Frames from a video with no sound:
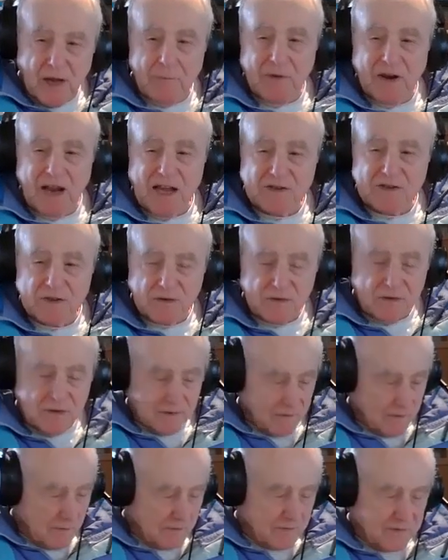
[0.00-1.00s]
I'm going to ask you:
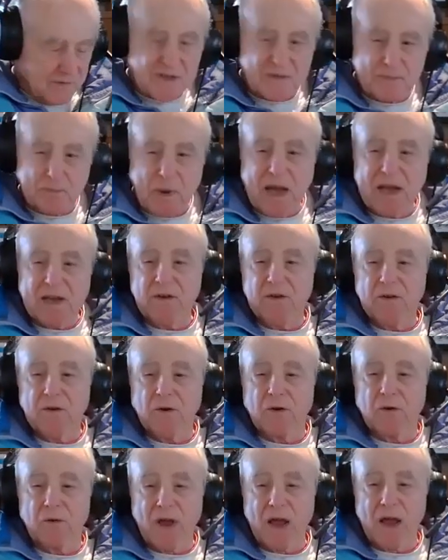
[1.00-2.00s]
to, Despite
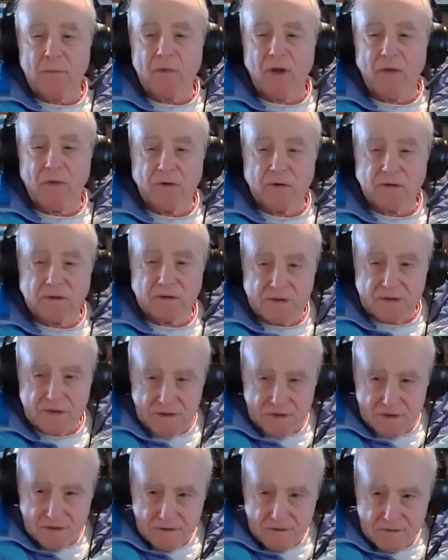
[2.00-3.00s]
your
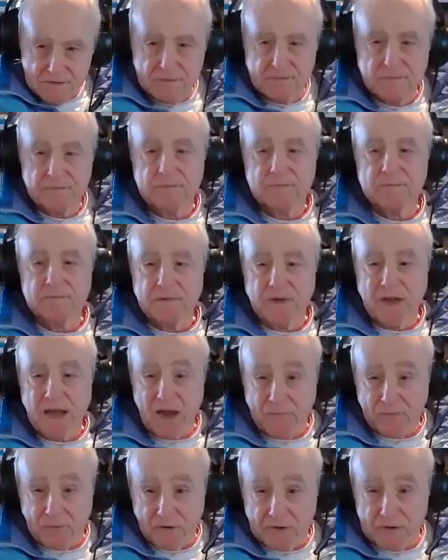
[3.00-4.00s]
grandmother's
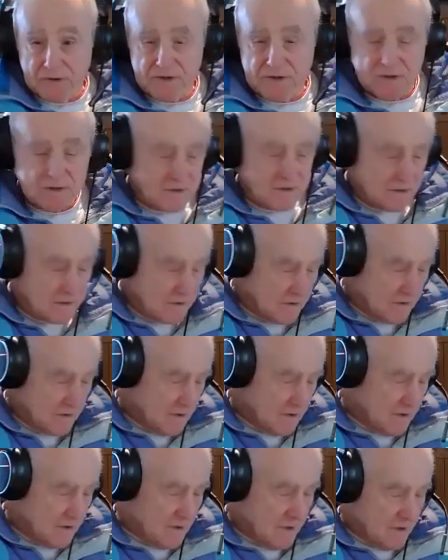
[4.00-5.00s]
efforts,
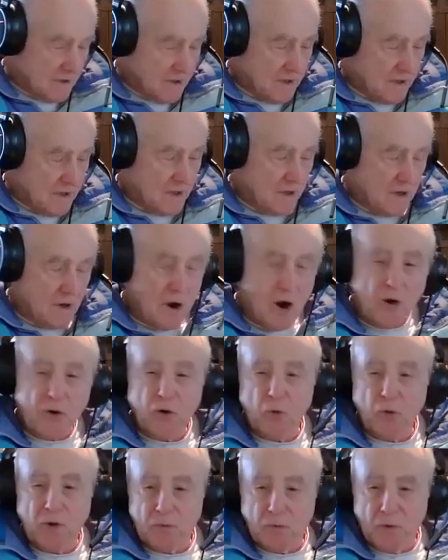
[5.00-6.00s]
are
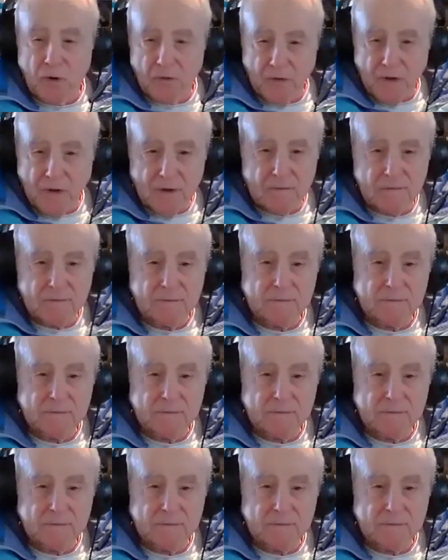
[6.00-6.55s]
you unworthy?